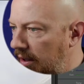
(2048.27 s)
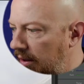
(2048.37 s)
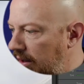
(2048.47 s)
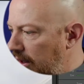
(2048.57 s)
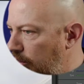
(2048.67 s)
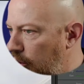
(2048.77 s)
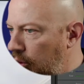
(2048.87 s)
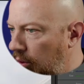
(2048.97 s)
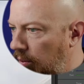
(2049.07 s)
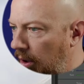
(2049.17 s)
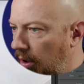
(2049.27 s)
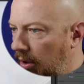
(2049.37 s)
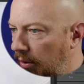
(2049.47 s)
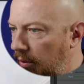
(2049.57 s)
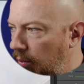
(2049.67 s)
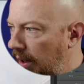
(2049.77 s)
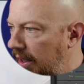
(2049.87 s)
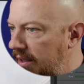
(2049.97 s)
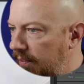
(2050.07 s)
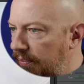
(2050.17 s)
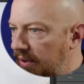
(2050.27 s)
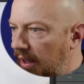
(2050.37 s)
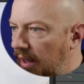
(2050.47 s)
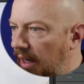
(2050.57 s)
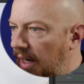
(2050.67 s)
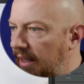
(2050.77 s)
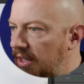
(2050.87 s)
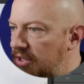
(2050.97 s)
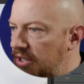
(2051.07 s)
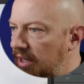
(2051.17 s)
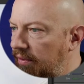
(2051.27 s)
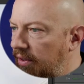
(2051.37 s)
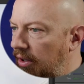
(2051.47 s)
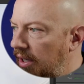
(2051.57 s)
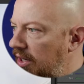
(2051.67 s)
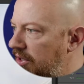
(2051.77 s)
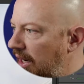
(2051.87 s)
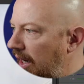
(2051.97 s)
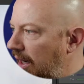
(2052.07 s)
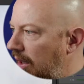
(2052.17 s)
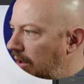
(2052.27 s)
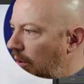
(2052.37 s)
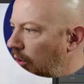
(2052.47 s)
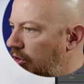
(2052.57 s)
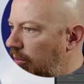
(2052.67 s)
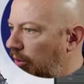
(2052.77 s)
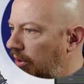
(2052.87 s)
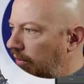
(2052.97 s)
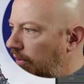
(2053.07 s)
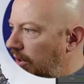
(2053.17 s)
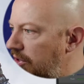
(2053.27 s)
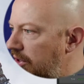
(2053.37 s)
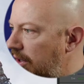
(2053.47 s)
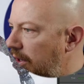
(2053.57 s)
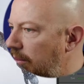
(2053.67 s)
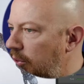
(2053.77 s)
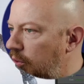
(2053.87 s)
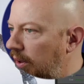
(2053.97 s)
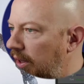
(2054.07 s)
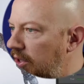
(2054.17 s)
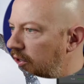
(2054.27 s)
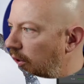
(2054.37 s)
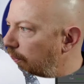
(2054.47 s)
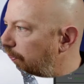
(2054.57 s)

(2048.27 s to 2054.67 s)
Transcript: the pure raw on the right, and let's see if there is a noticeable difference between these two.